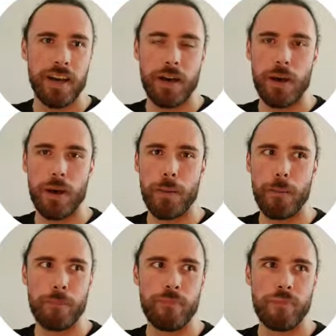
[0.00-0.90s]

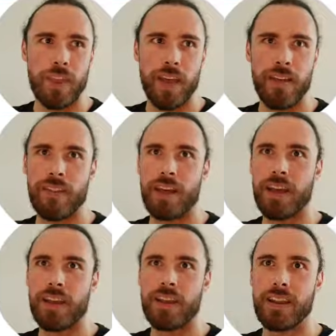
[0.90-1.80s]
and
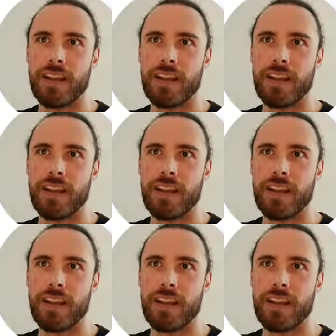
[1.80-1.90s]
then